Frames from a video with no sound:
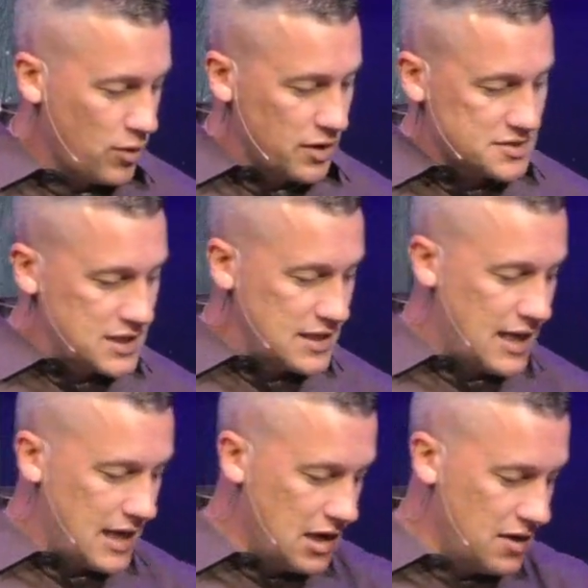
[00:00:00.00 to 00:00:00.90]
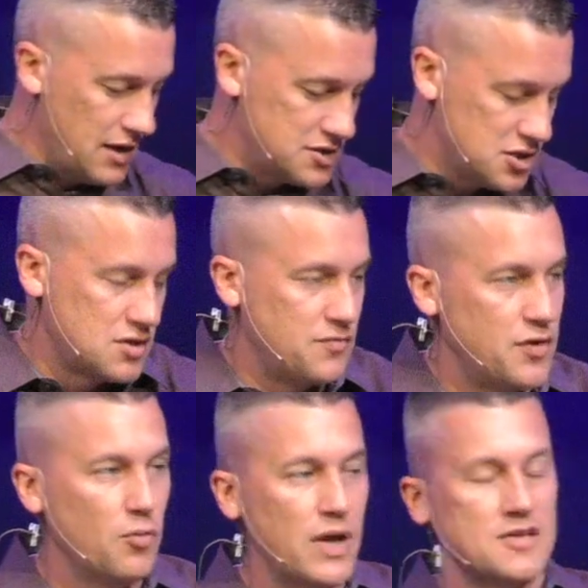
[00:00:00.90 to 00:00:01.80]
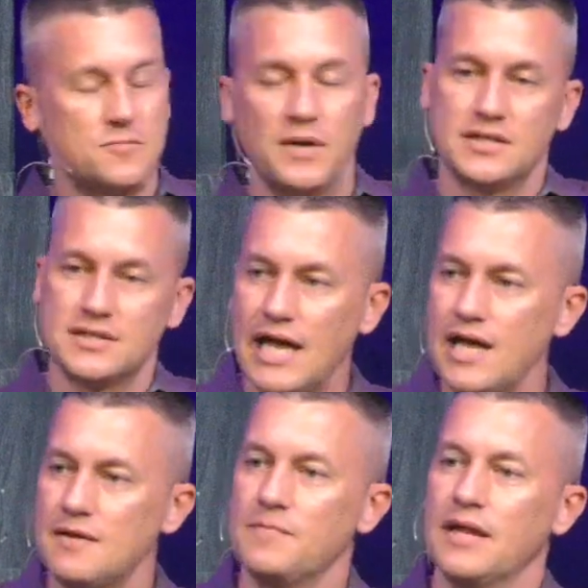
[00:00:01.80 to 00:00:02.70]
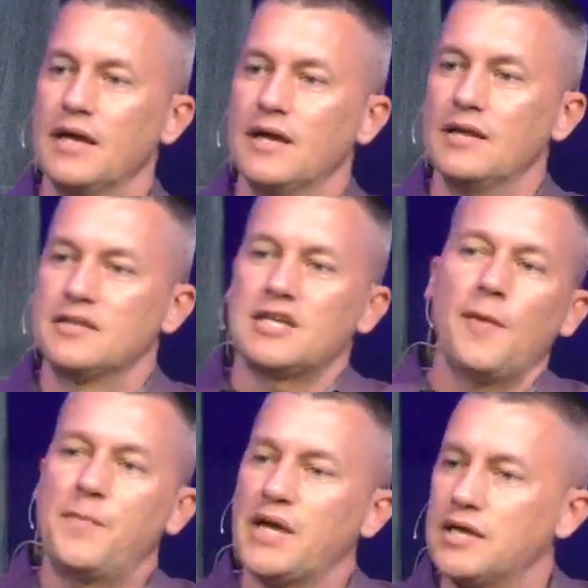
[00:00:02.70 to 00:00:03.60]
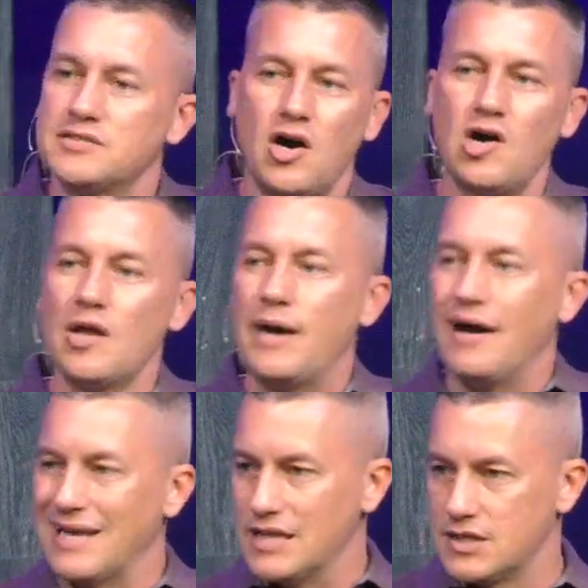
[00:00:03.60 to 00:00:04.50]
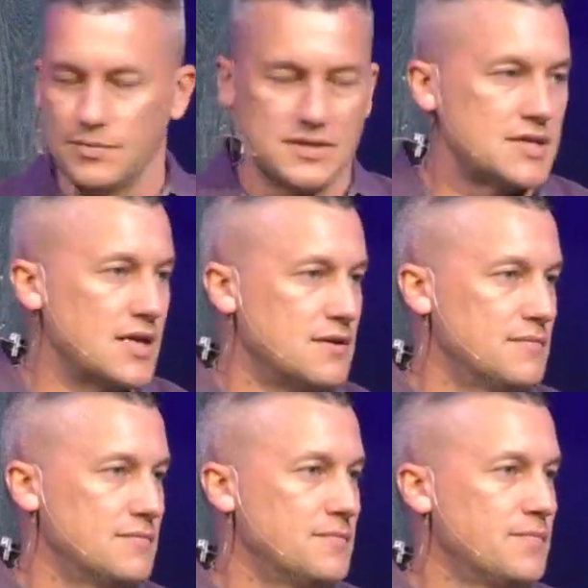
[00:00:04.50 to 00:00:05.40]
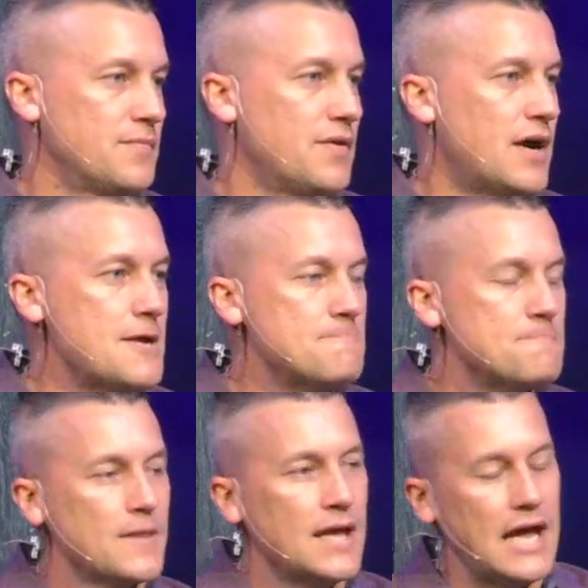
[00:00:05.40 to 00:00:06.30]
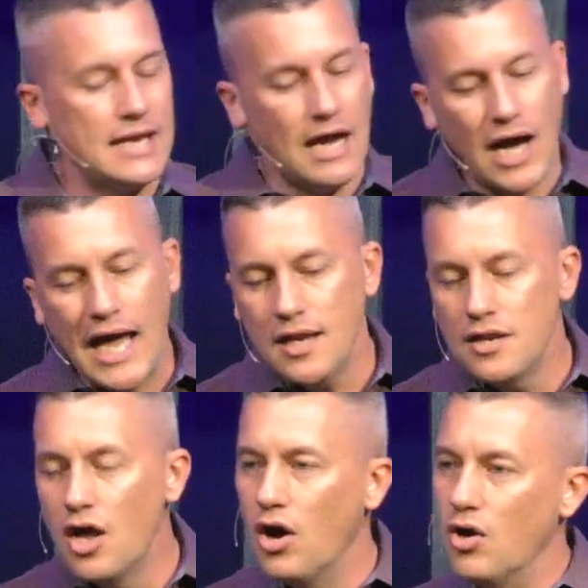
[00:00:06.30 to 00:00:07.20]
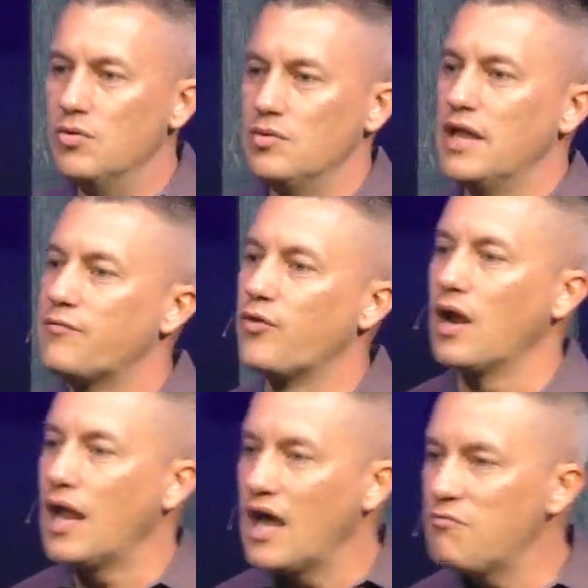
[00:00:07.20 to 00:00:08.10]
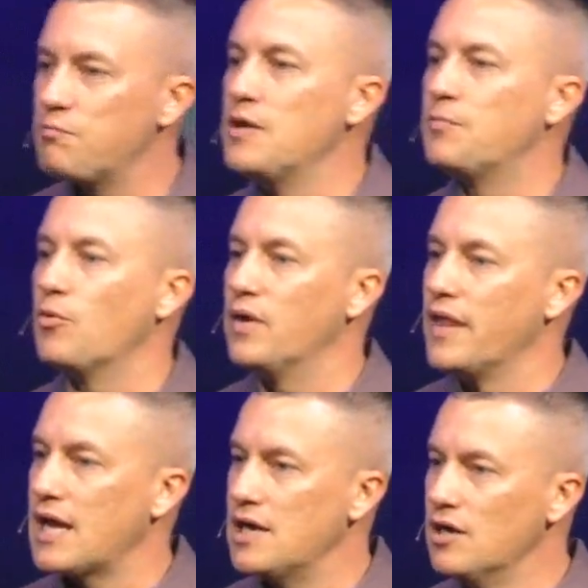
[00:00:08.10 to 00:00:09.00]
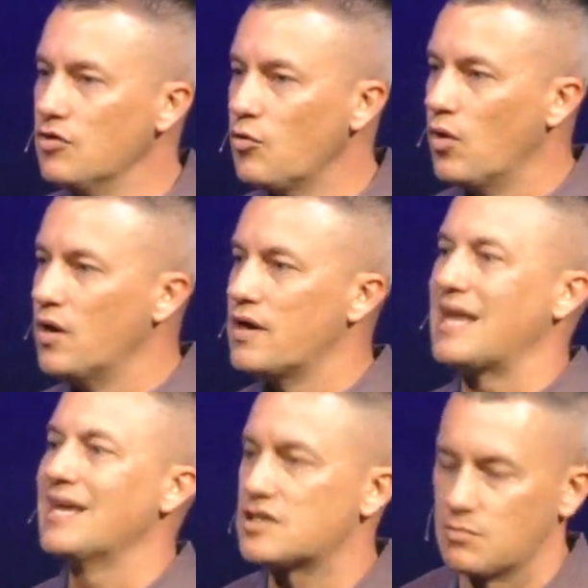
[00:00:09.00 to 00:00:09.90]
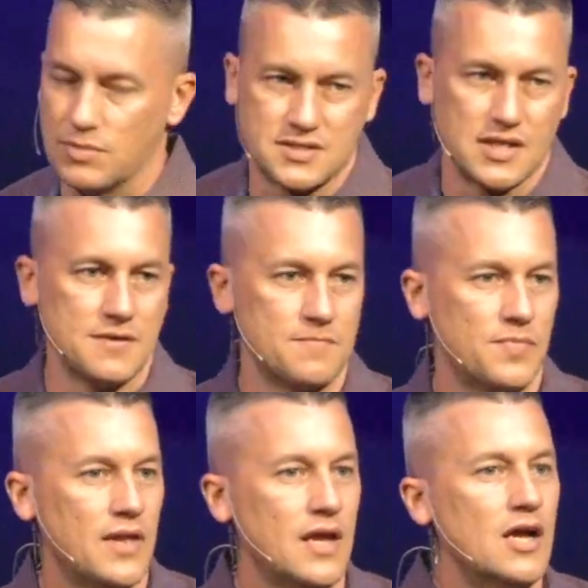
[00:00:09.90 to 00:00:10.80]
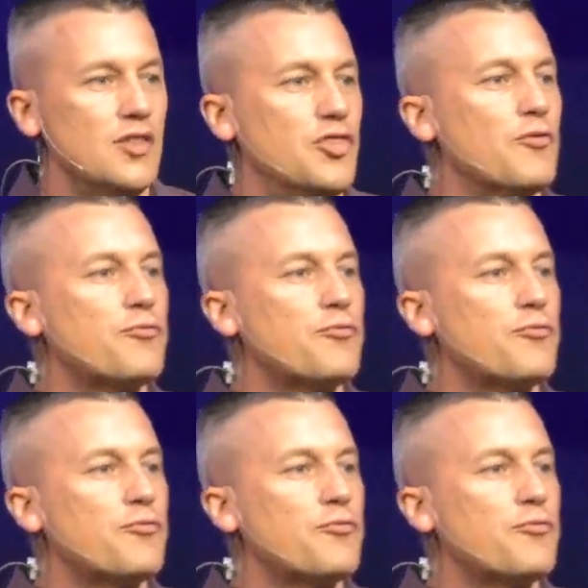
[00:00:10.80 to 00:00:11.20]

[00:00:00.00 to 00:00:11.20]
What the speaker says: we're going to see that here in just a few weeks. But today, the topic is all about intimacy, right? And now I know that for a lot of people, when they hear the word intimacy, the